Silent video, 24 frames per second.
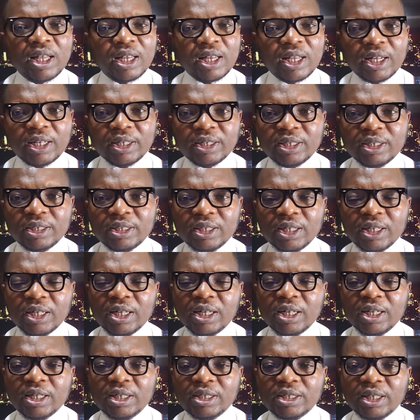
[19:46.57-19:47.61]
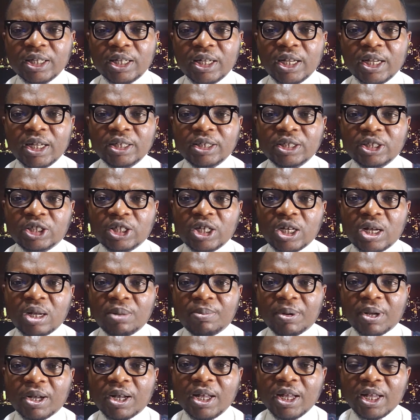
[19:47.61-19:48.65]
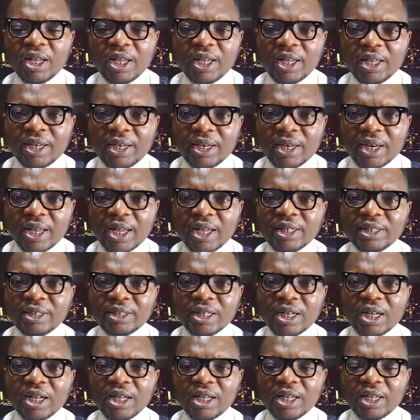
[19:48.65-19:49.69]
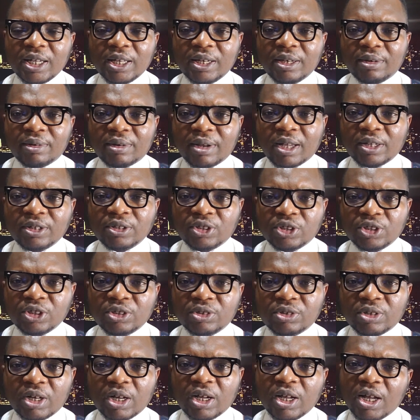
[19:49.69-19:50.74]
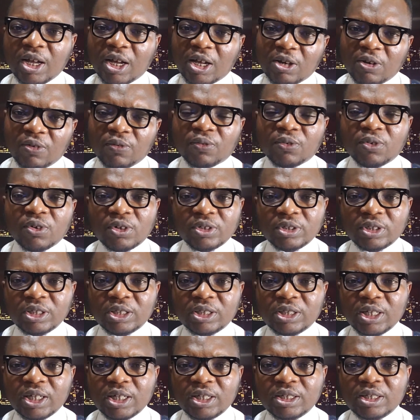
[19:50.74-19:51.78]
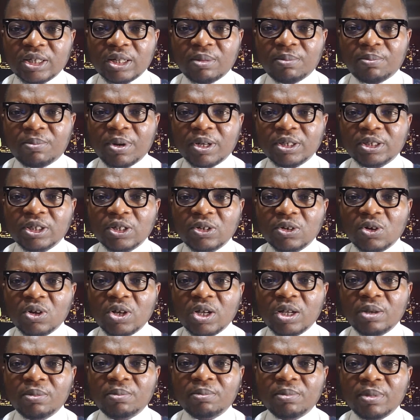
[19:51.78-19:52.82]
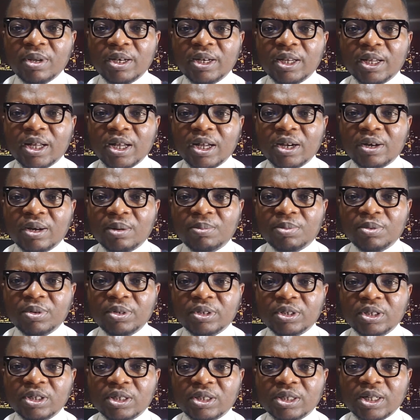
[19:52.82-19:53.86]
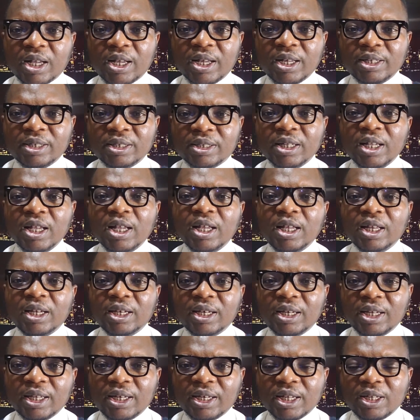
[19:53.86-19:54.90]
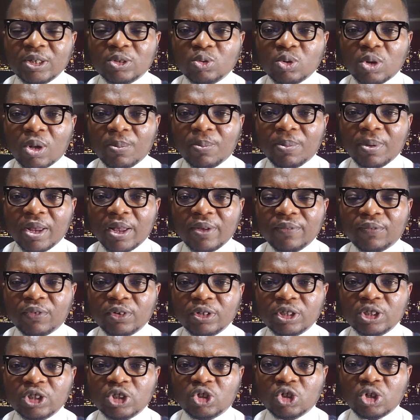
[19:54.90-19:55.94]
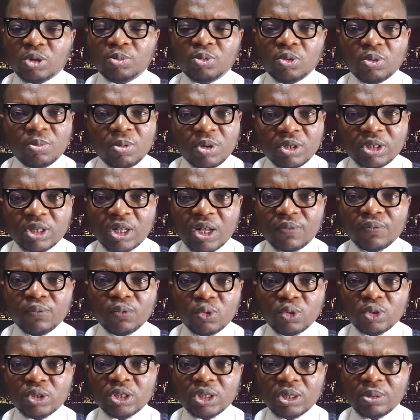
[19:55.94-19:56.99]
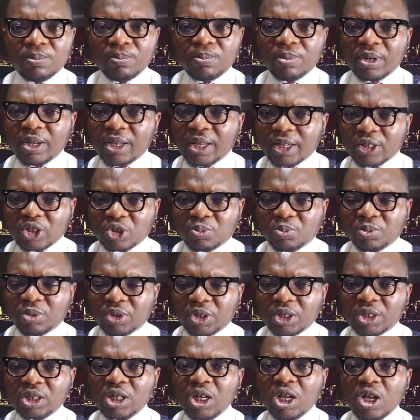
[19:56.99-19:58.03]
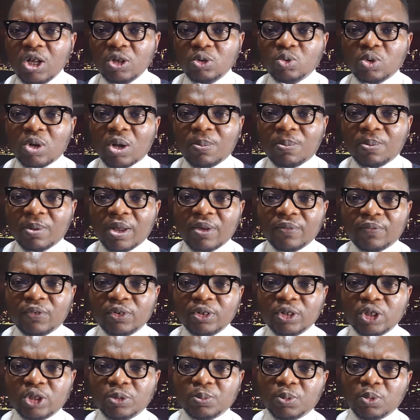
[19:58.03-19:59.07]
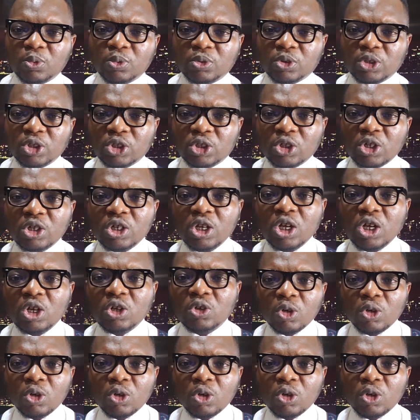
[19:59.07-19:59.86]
This is in Jeba in Nigeria, and of course it says a bachelor in medical laboratory science needed to apply for this job. You must have good team player spirit to apply for this position.